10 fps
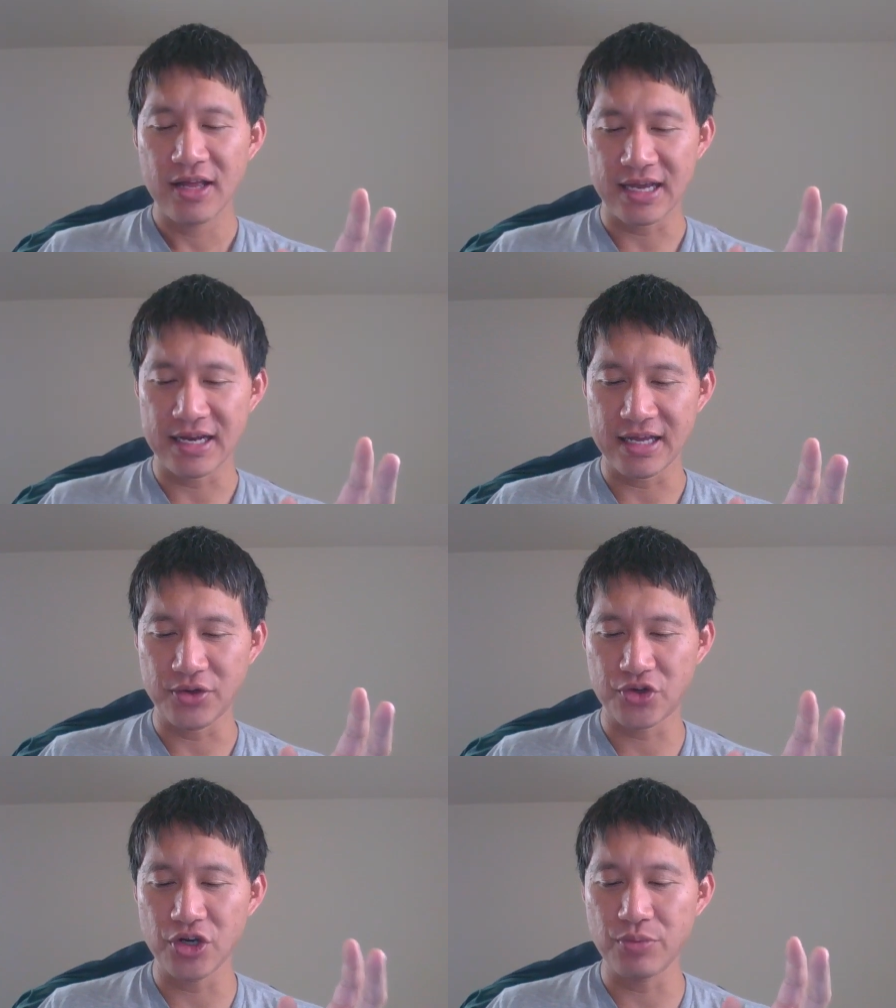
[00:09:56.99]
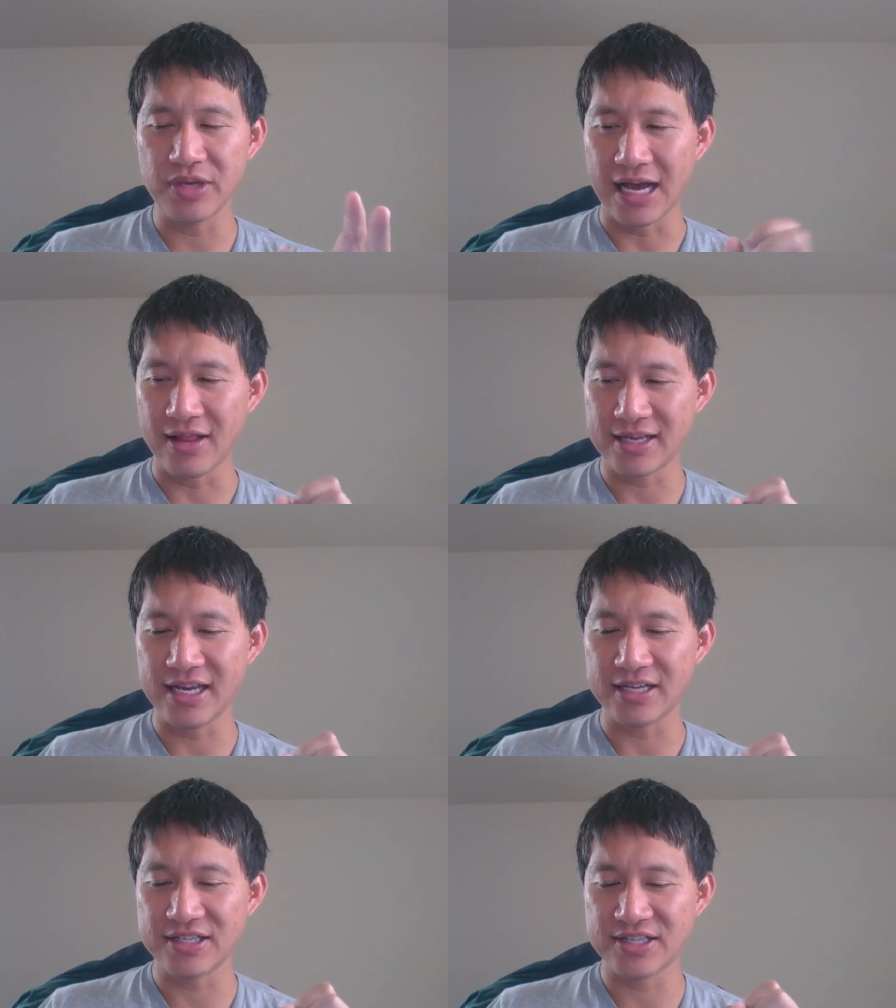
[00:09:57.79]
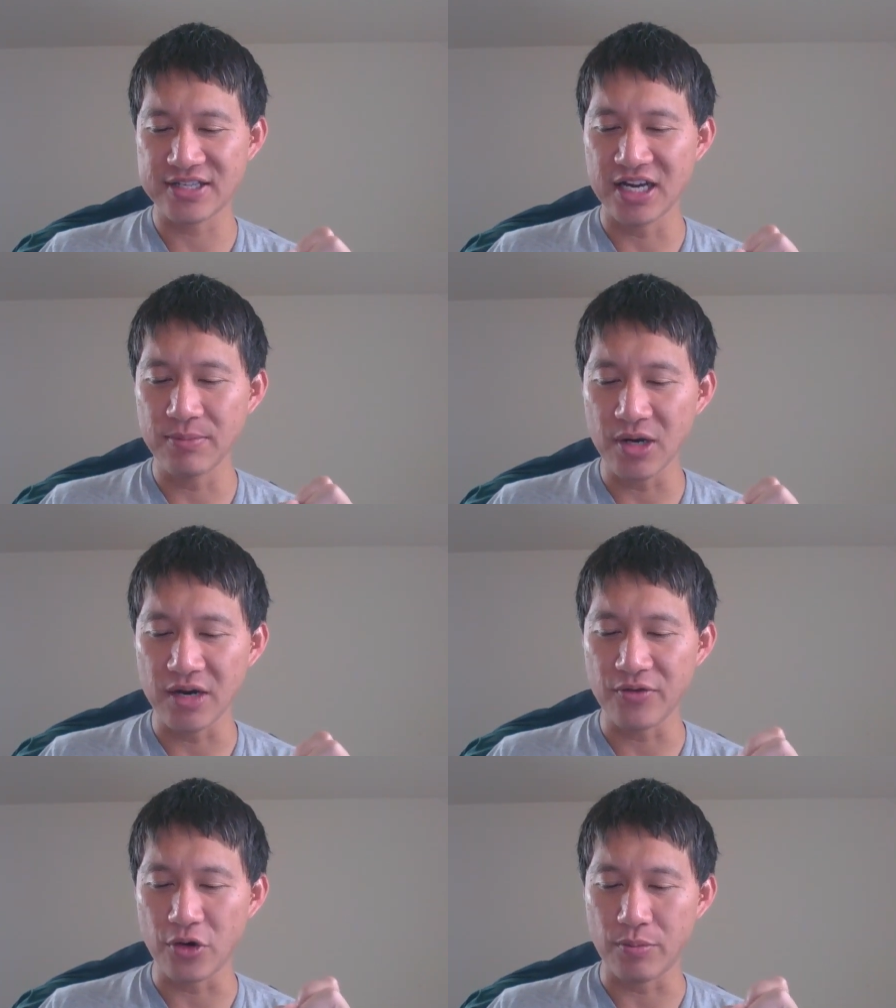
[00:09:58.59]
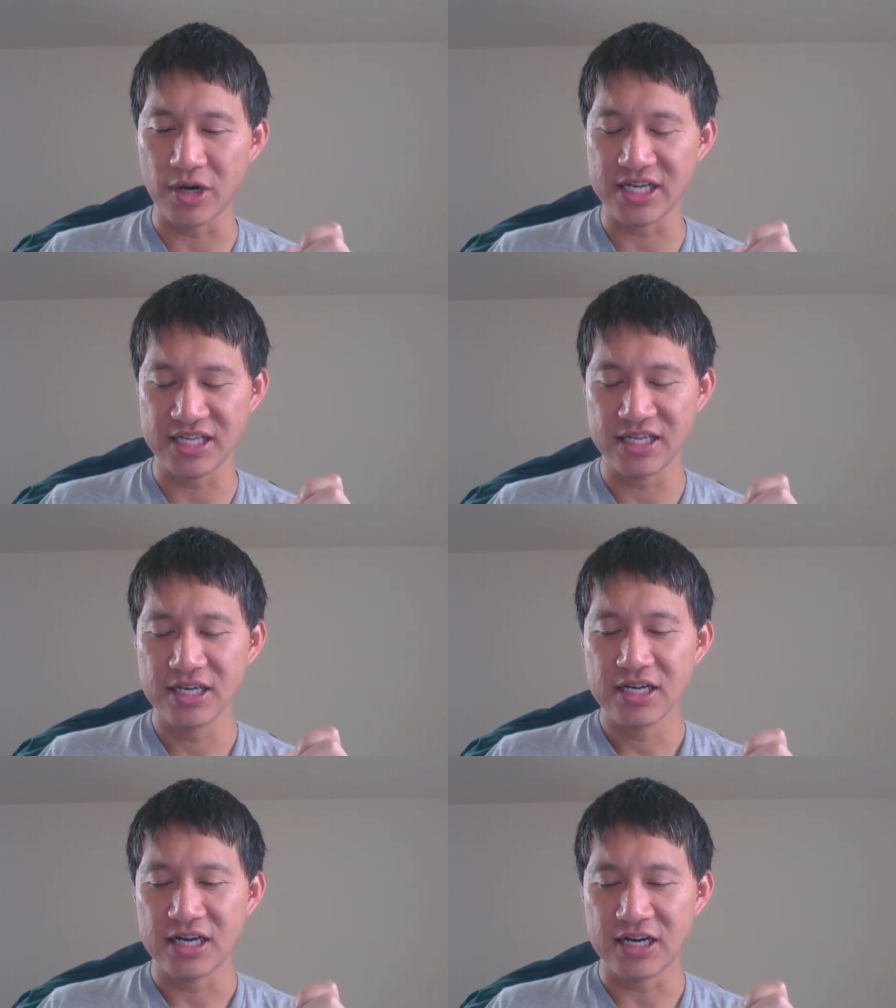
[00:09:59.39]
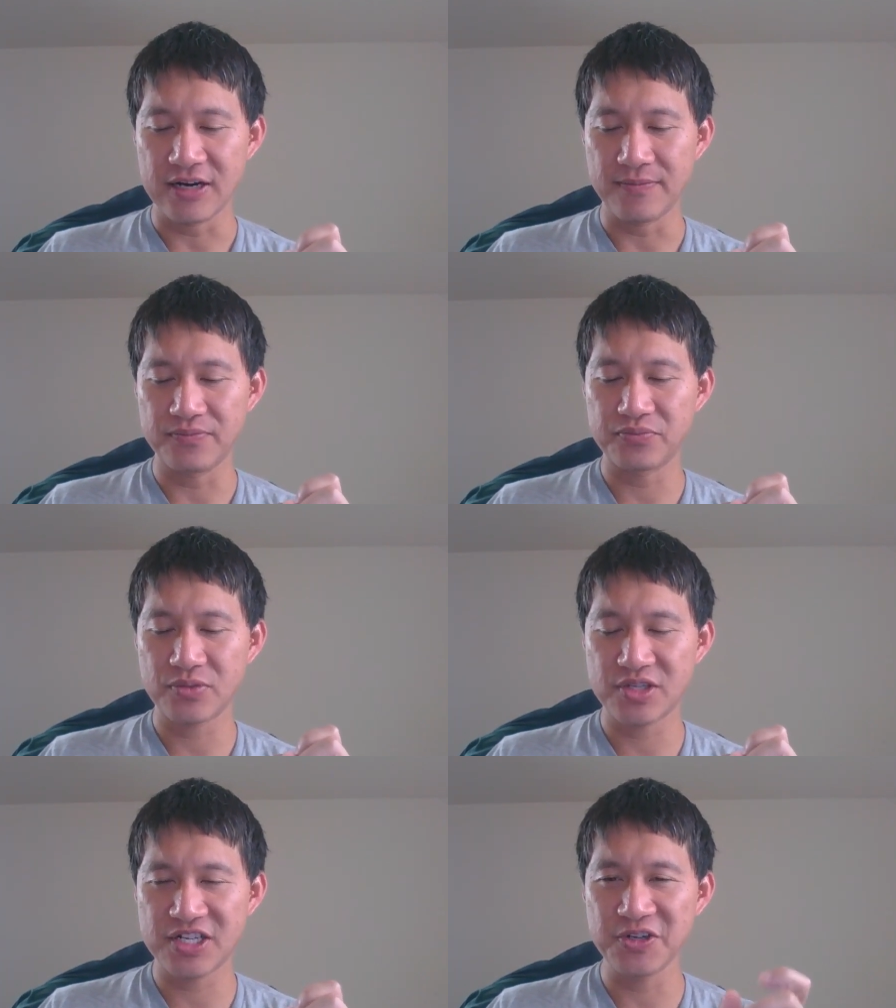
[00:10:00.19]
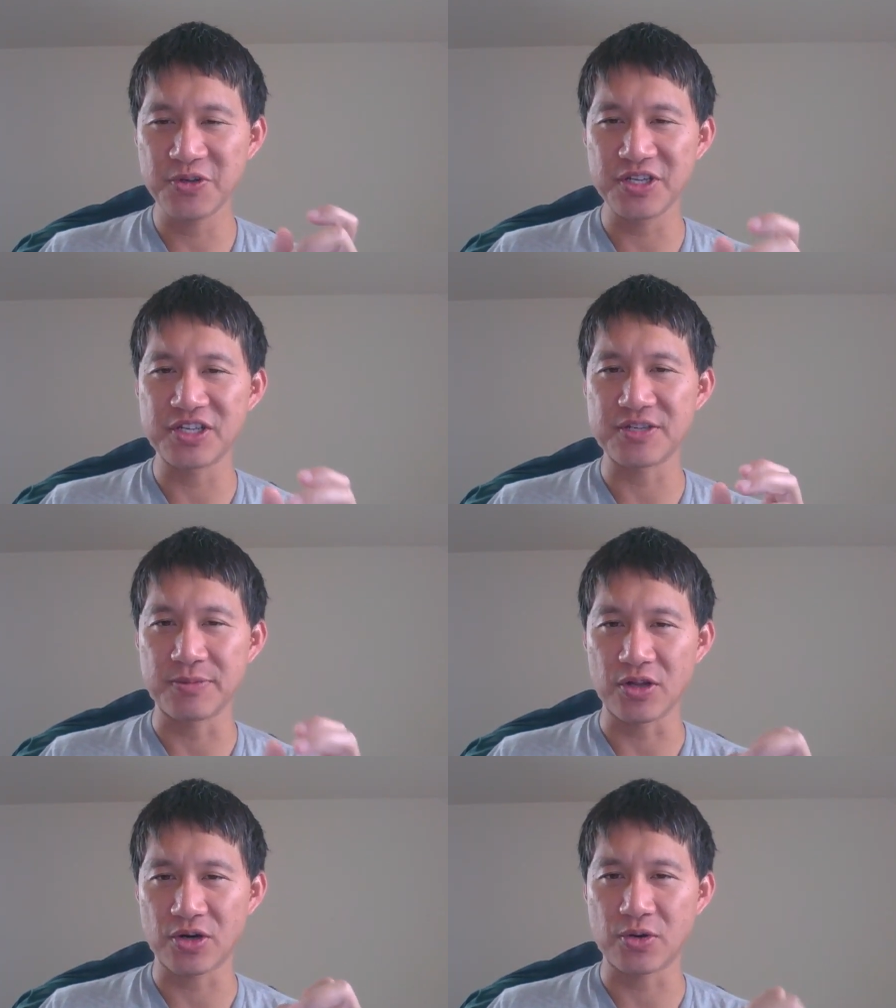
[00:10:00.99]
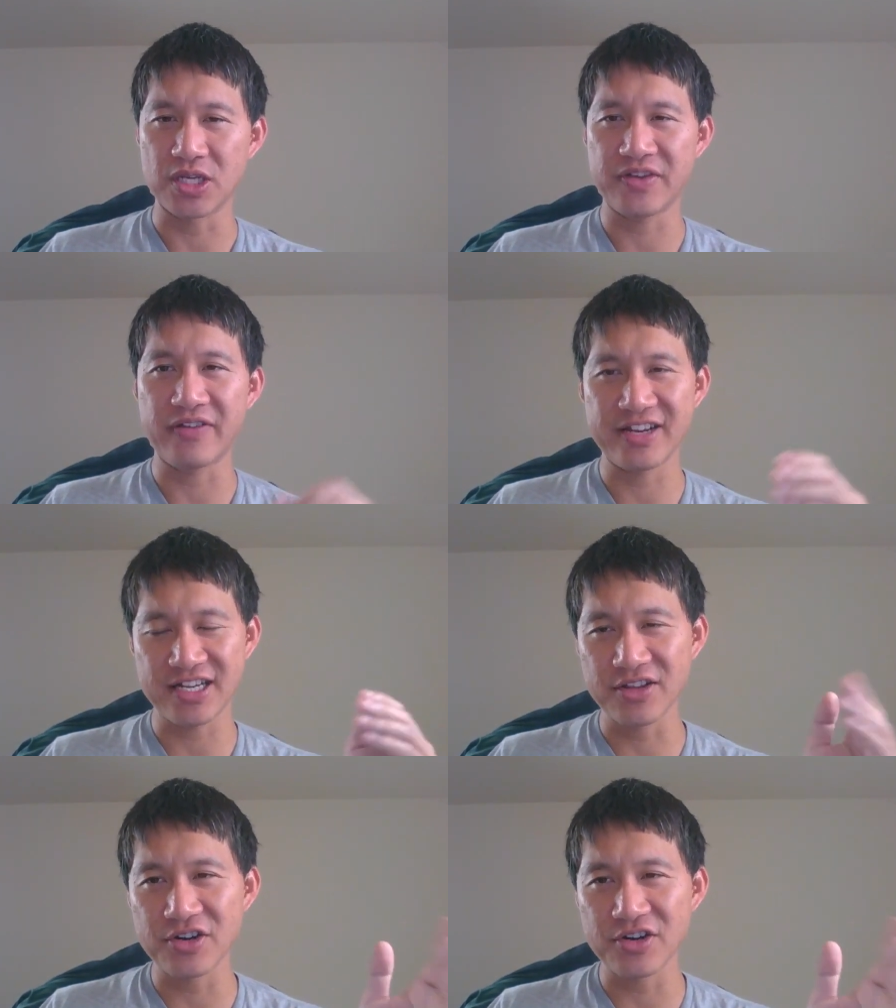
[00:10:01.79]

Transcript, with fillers: and uh, you should be allocating some of your money um, to these smaller coins. If you have any other